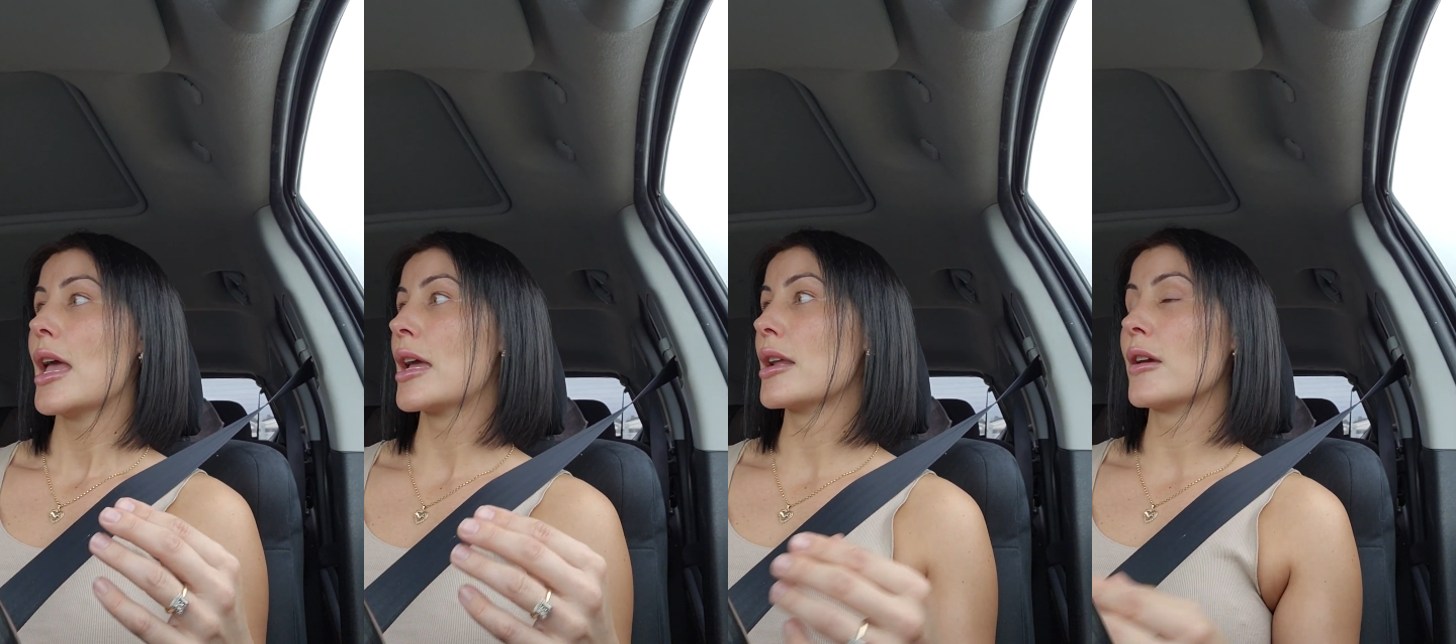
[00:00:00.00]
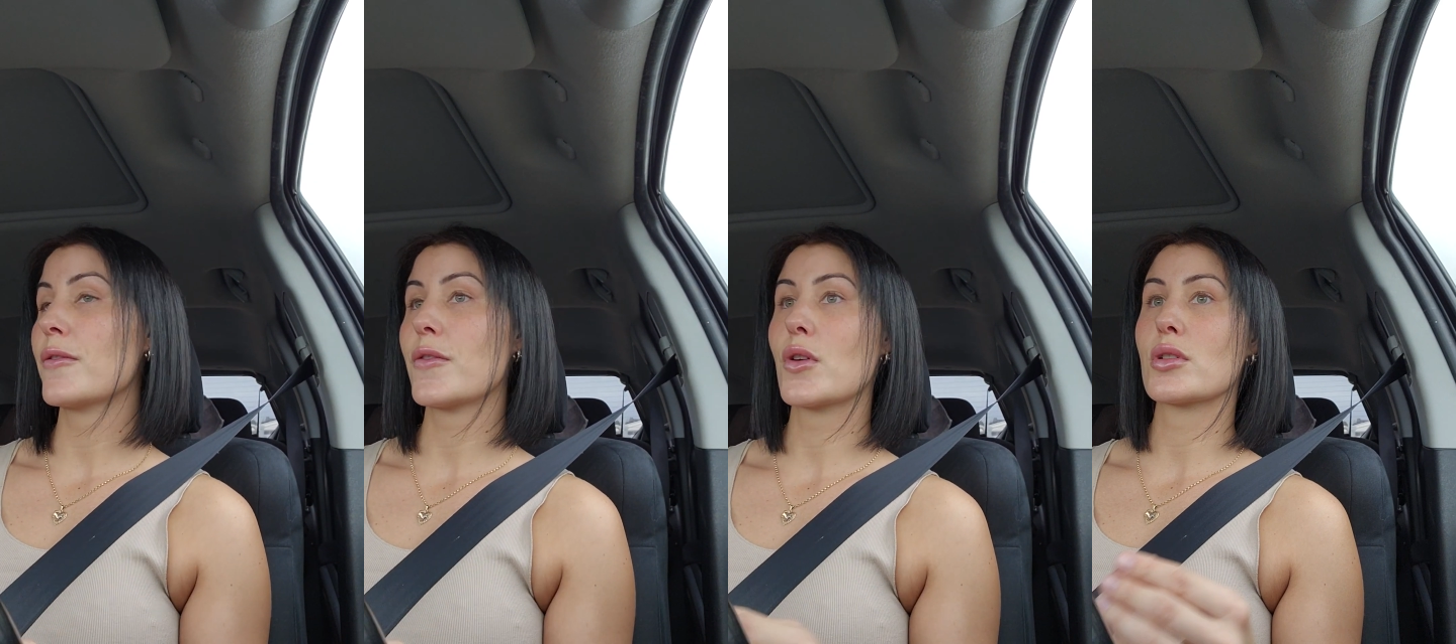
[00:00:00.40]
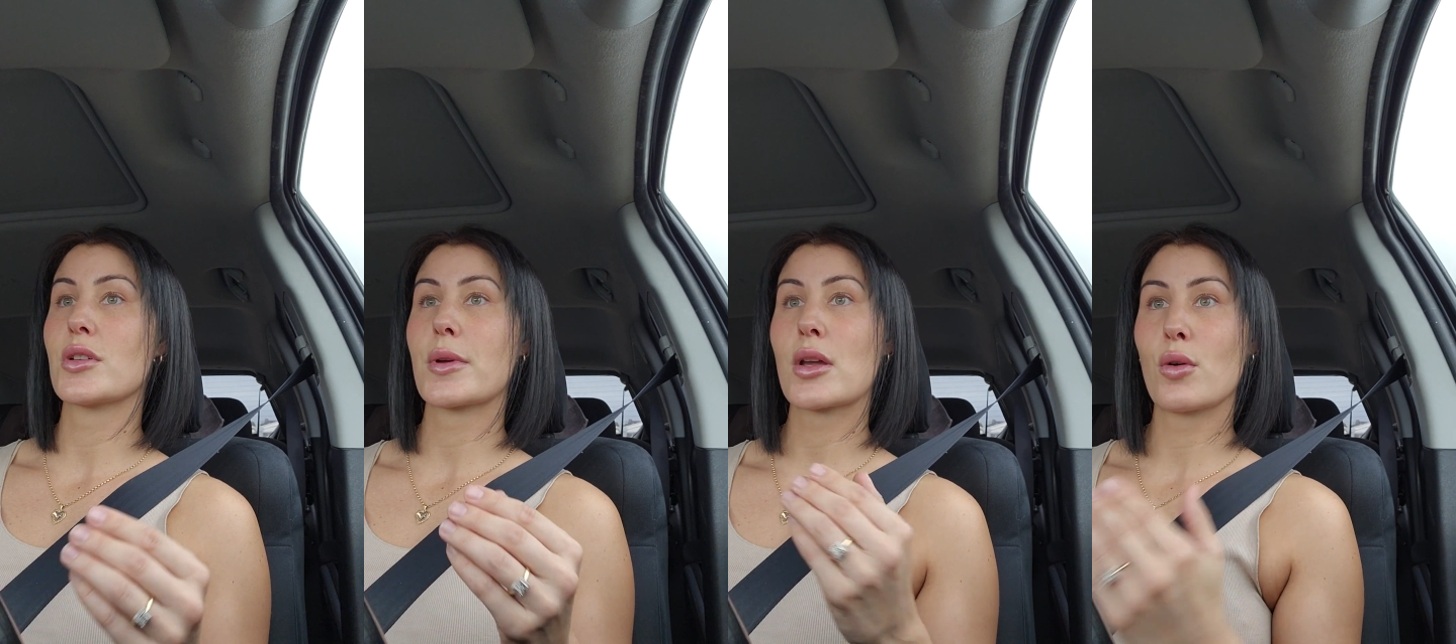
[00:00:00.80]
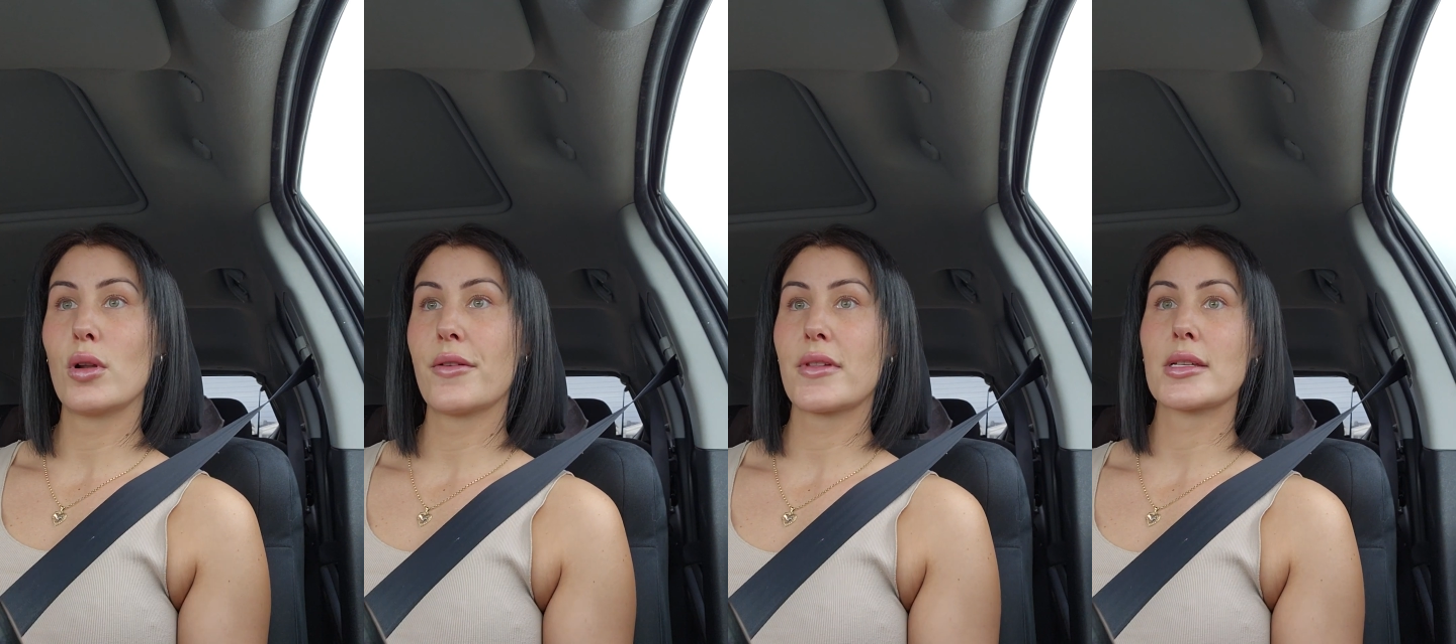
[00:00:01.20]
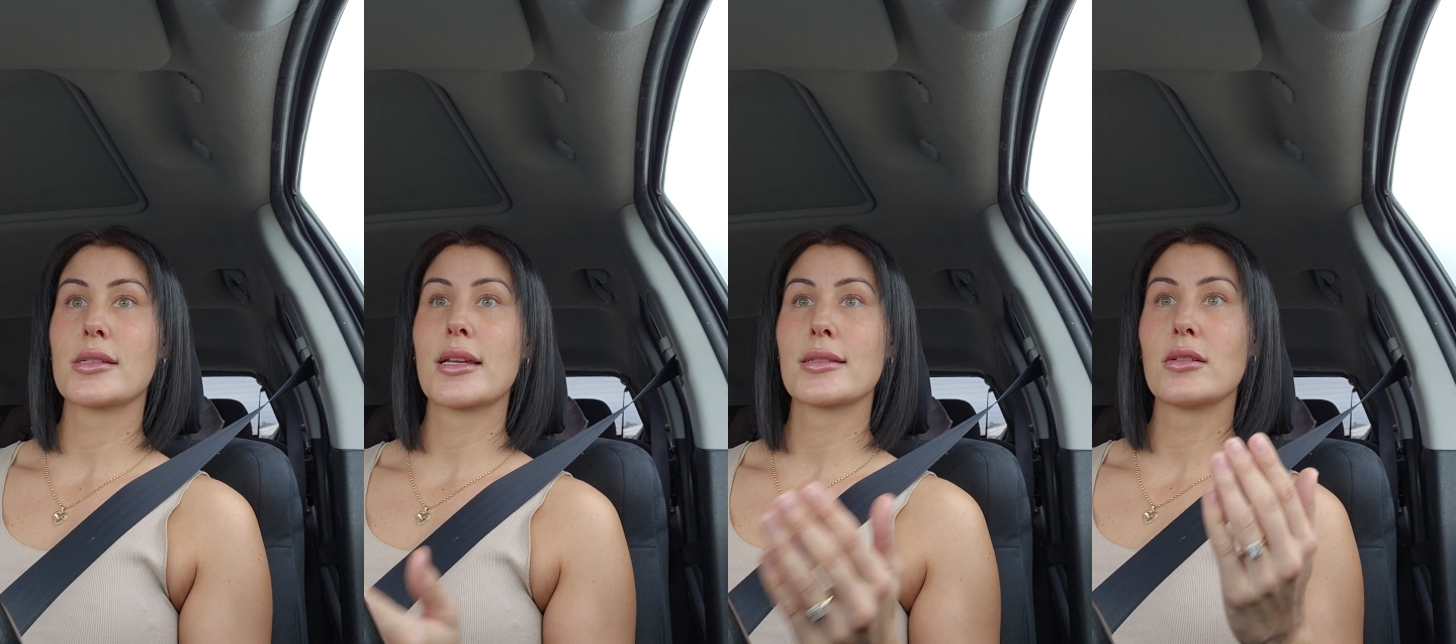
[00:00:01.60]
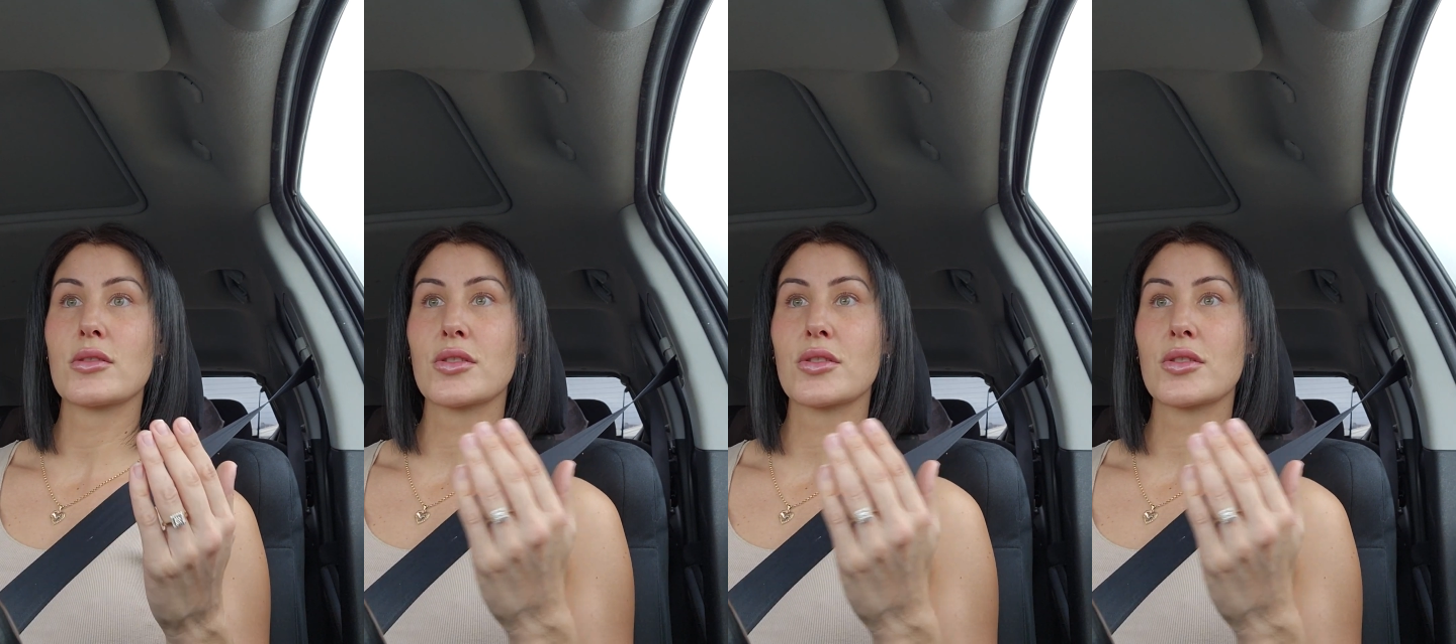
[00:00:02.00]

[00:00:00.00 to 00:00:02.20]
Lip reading: And if you're doing all of these things and you're